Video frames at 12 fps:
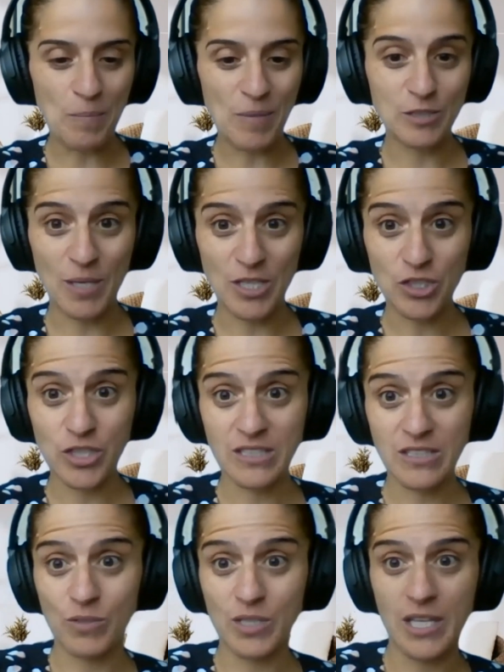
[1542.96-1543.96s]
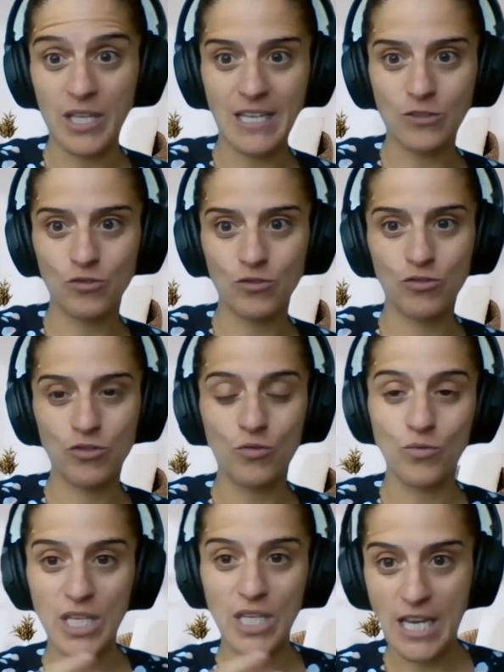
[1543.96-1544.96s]
especially as it relates
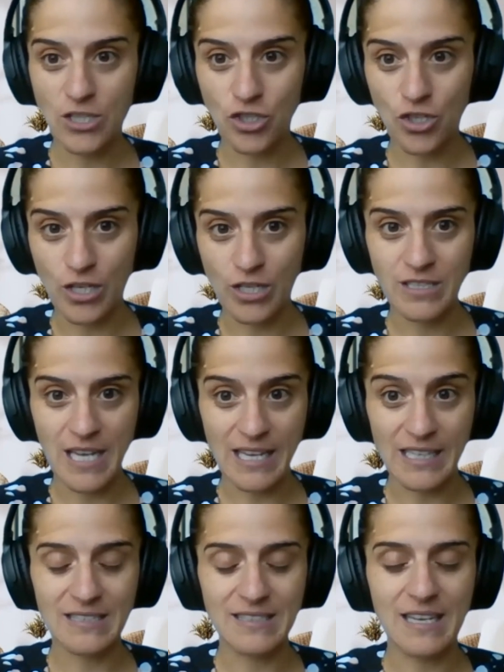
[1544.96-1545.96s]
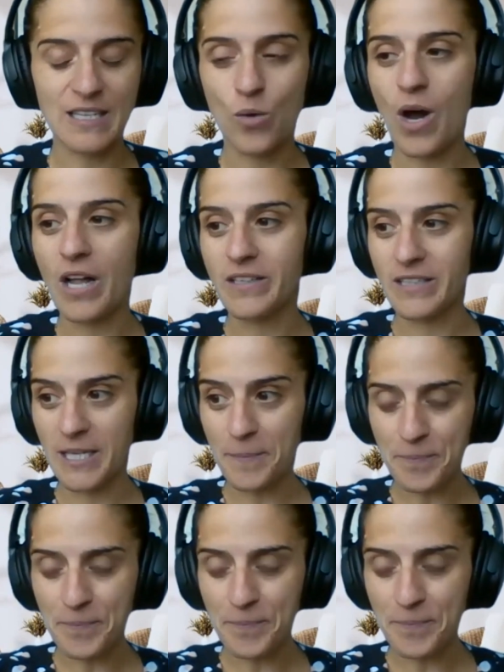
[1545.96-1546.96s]
to EHR data and data quality.
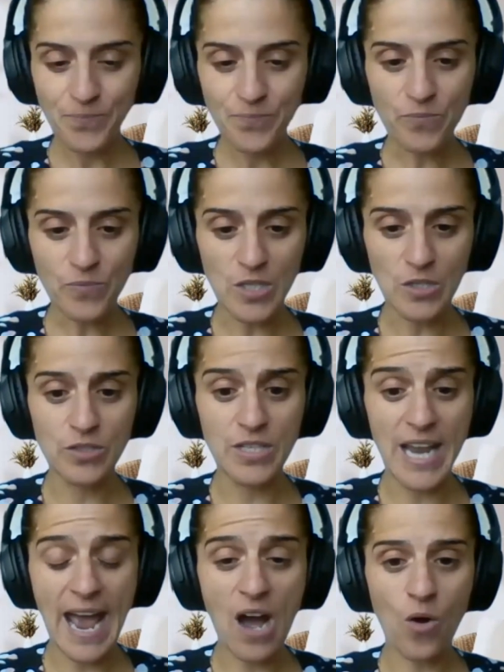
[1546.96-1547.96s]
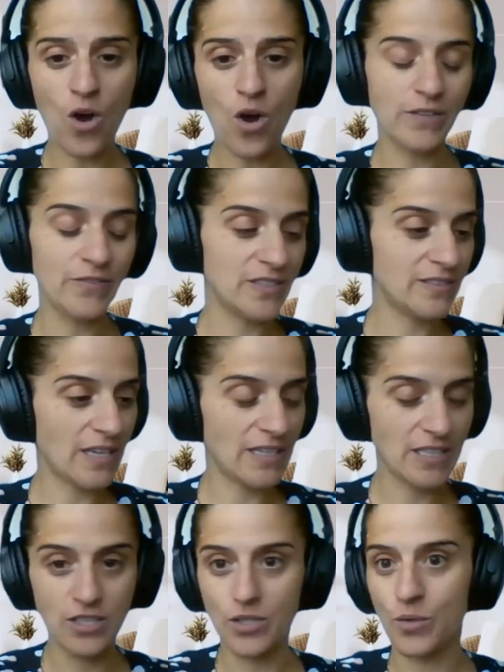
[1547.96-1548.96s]
Now, all of a
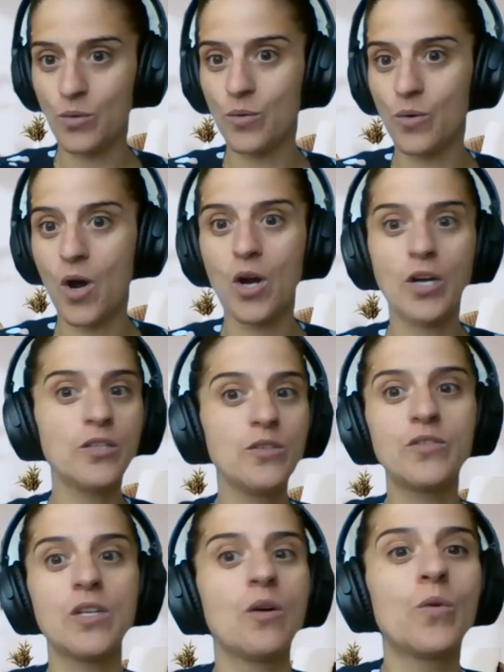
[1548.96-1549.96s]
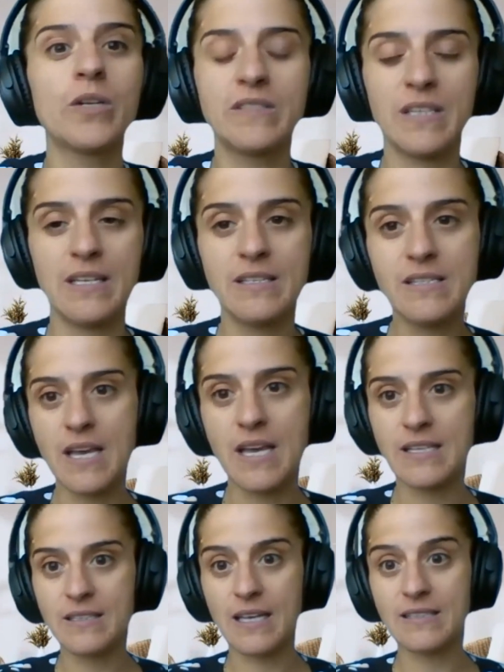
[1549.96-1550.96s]
sudden, you are using awards
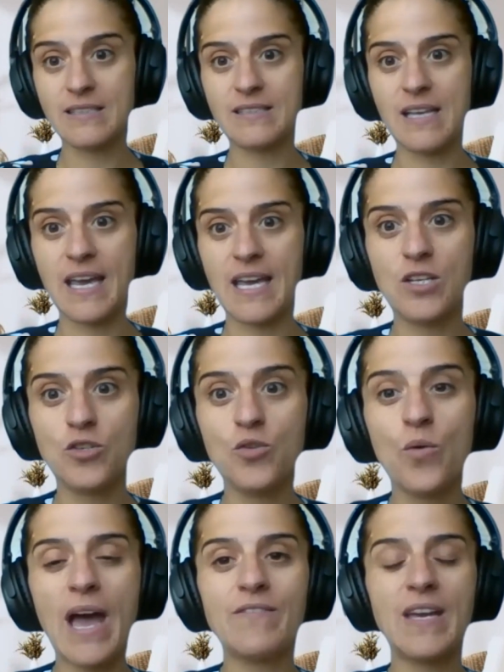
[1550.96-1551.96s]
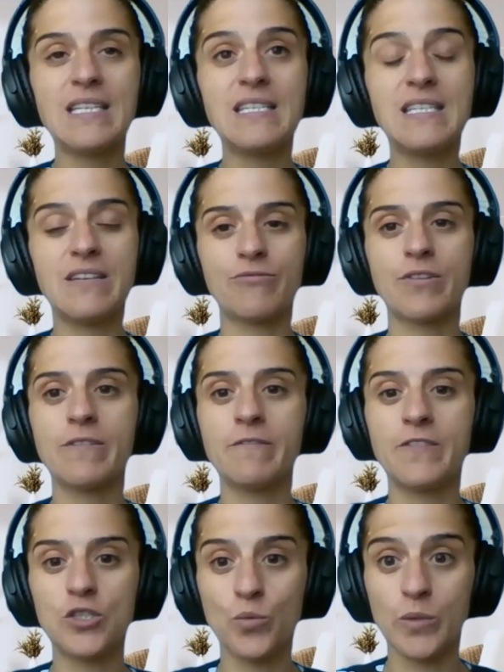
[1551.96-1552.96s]
insights, let's say, you have a
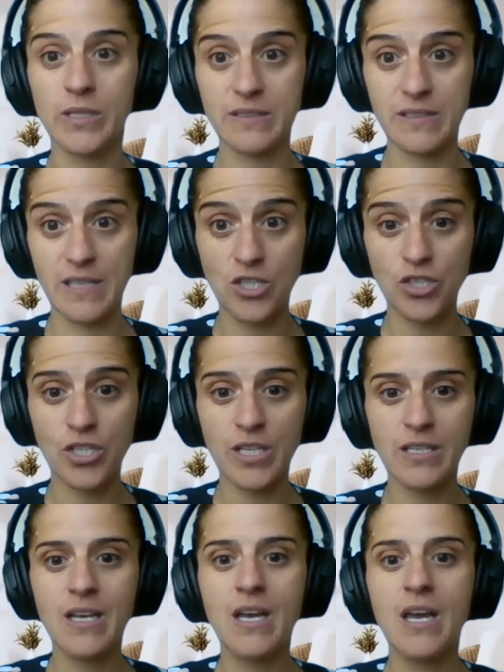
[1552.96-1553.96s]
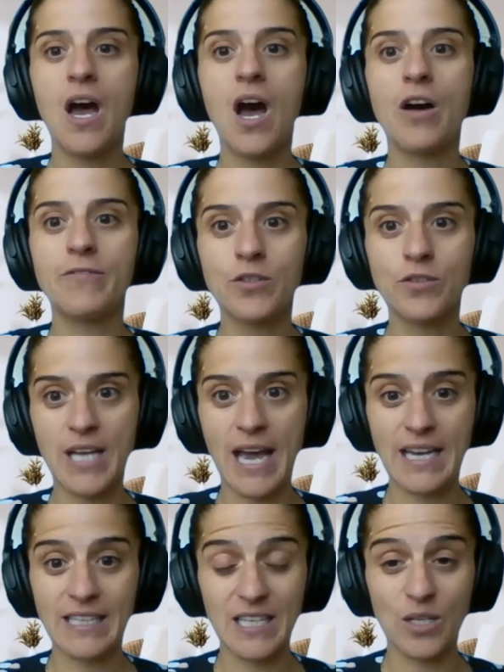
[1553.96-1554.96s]
different visualization of your
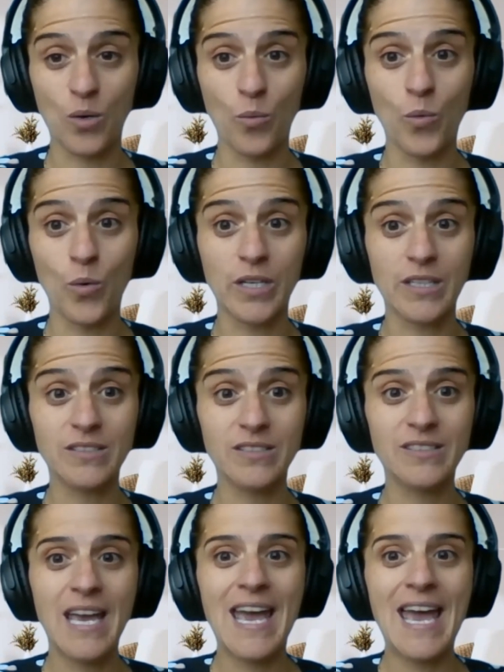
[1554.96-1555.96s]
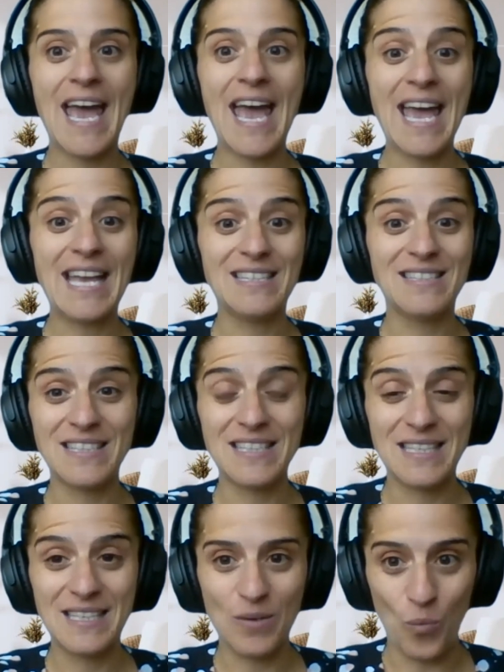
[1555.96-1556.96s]
data in awards. And
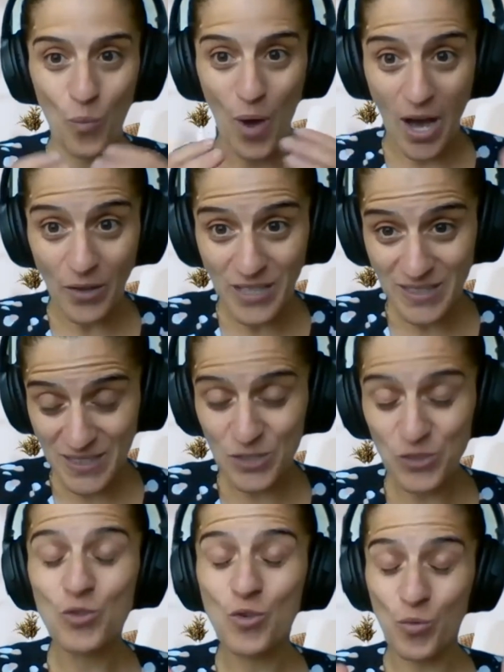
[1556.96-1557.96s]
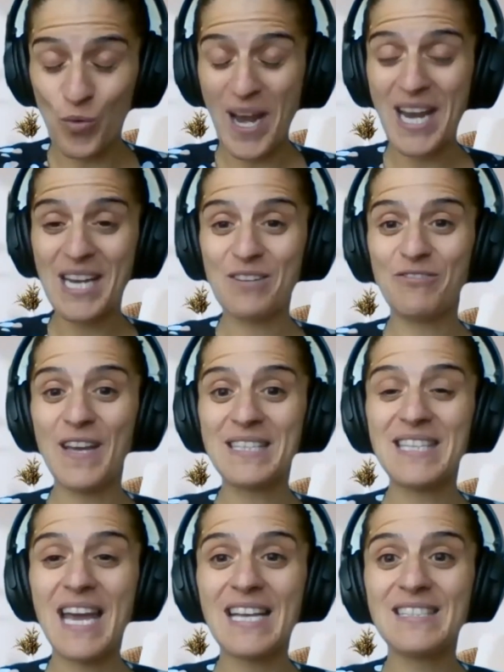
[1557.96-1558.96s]
while this is great and
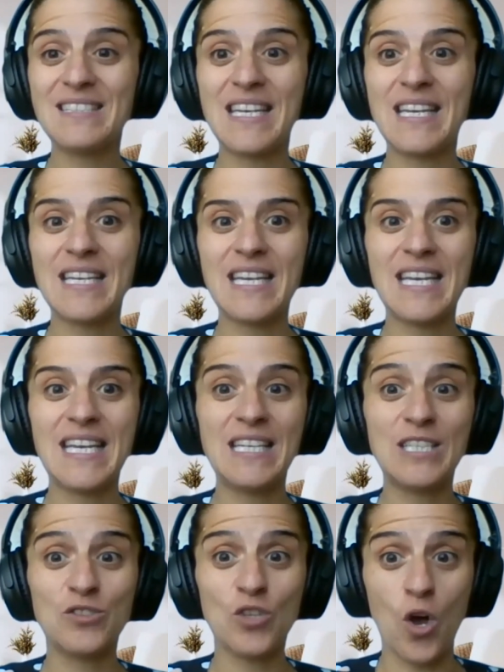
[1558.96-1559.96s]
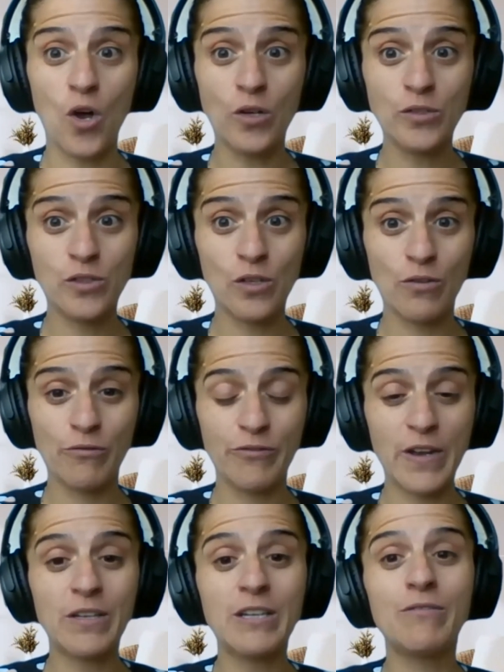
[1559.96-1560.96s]
fantastic, it is also
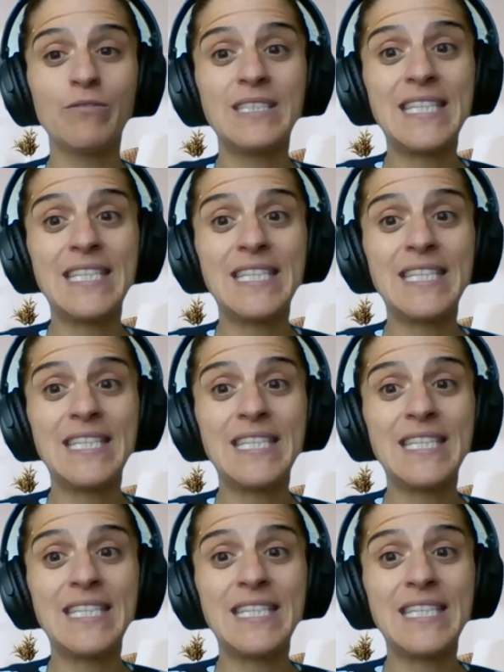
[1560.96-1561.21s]
very